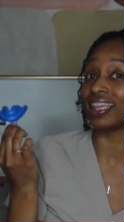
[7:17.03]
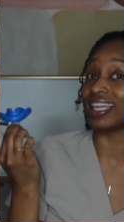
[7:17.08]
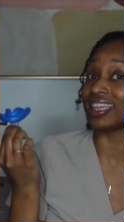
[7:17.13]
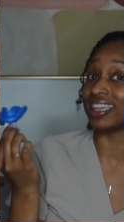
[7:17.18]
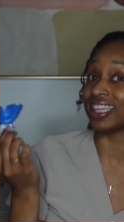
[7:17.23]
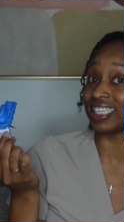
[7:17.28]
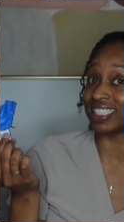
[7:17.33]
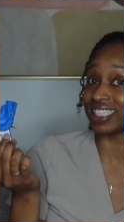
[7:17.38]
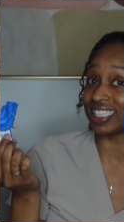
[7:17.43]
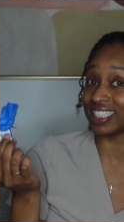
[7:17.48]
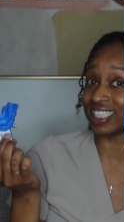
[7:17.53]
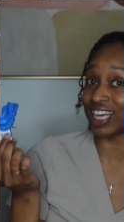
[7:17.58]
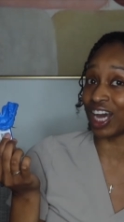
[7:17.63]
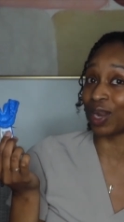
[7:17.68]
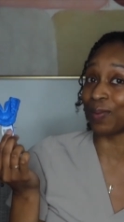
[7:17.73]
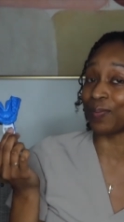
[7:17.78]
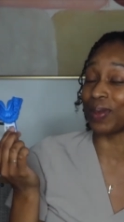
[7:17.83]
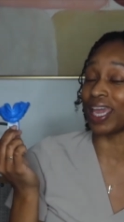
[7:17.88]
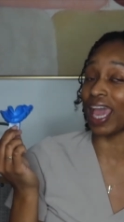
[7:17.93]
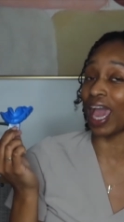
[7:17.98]
that this is
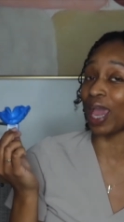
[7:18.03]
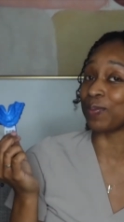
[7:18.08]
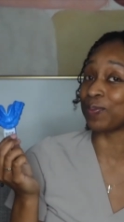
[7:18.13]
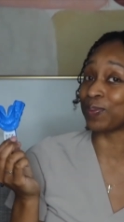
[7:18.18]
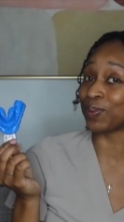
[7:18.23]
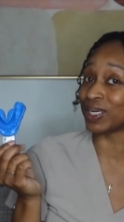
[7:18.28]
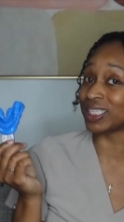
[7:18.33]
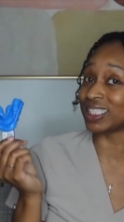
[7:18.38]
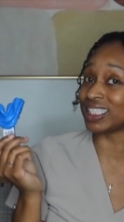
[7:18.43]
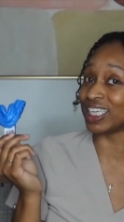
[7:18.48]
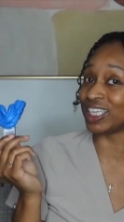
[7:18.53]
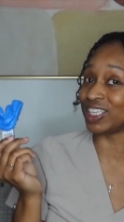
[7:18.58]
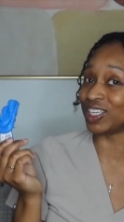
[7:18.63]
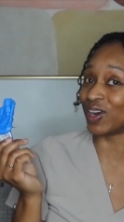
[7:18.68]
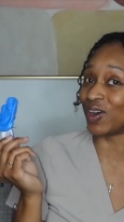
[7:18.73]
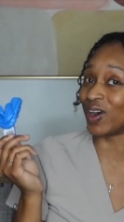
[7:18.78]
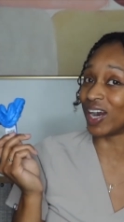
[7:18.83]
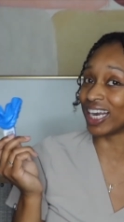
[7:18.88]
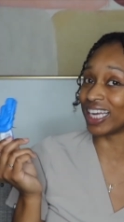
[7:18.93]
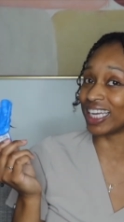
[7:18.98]
gonna be a pretty
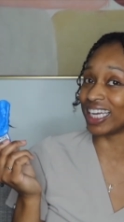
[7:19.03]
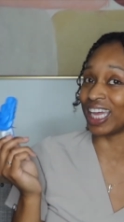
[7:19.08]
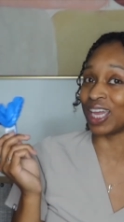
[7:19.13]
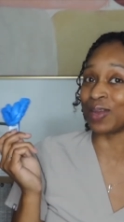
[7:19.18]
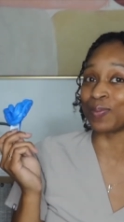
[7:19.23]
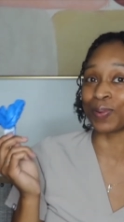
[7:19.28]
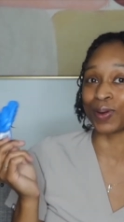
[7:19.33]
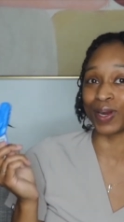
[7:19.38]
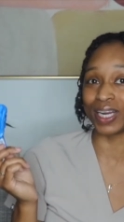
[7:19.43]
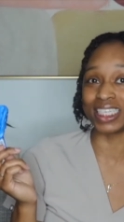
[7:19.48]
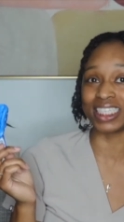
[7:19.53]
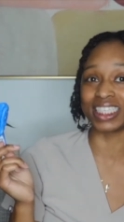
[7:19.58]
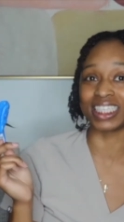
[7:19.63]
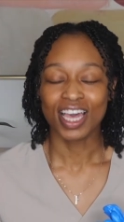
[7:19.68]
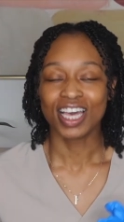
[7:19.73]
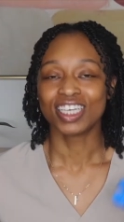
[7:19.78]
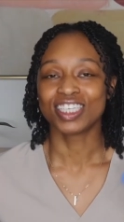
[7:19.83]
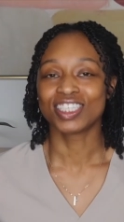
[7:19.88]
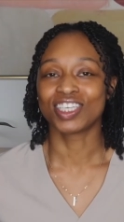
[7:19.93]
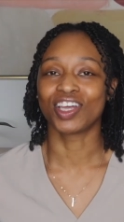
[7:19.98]
darn good impression.